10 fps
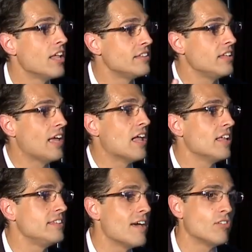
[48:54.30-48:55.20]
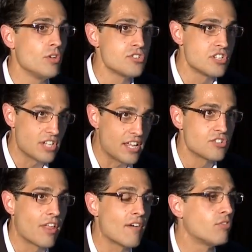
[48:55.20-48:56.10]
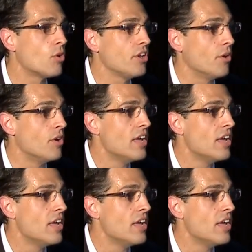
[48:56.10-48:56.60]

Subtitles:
let the evolutionists answer that for you.